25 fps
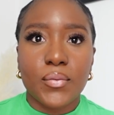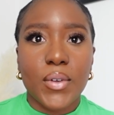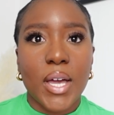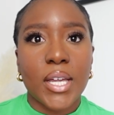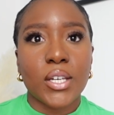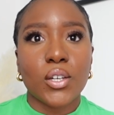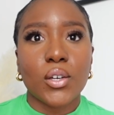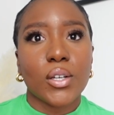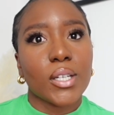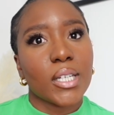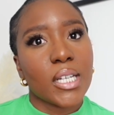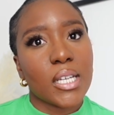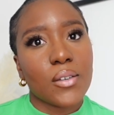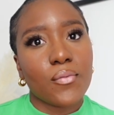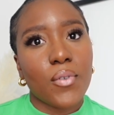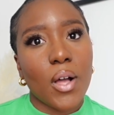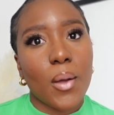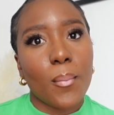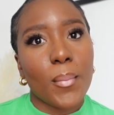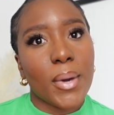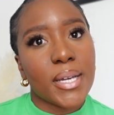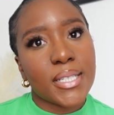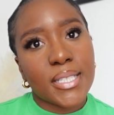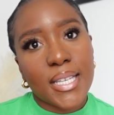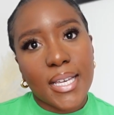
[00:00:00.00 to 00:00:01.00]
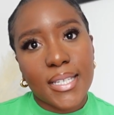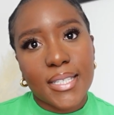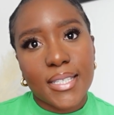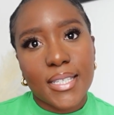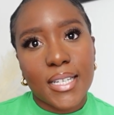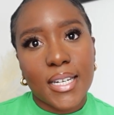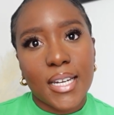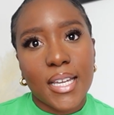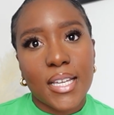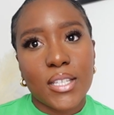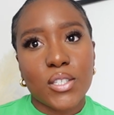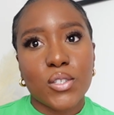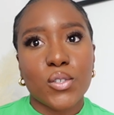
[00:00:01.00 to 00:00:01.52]
and not leave up my
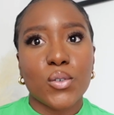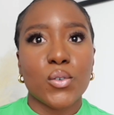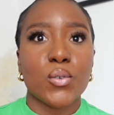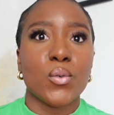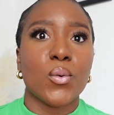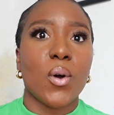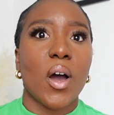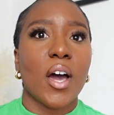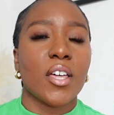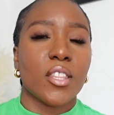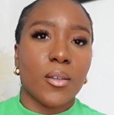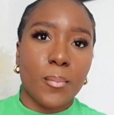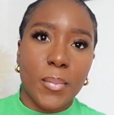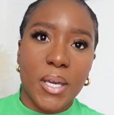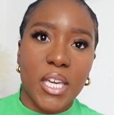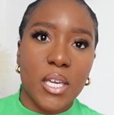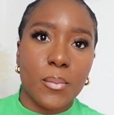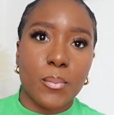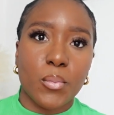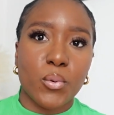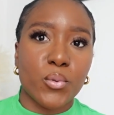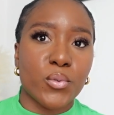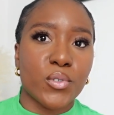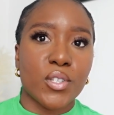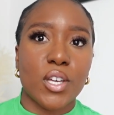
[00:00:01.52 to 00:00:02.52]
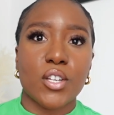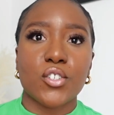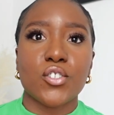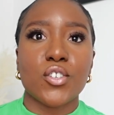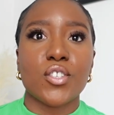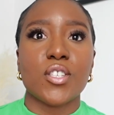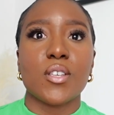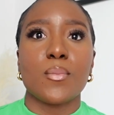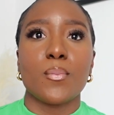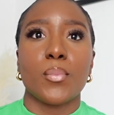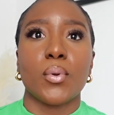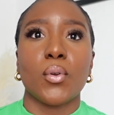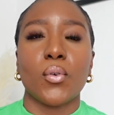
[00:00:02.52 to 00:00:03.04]
destiny to other people, such as
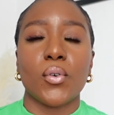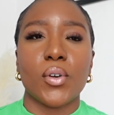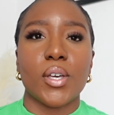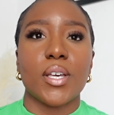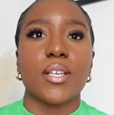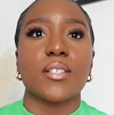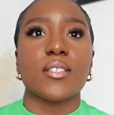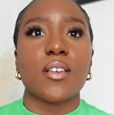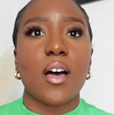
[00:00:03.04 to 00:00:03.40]
employers.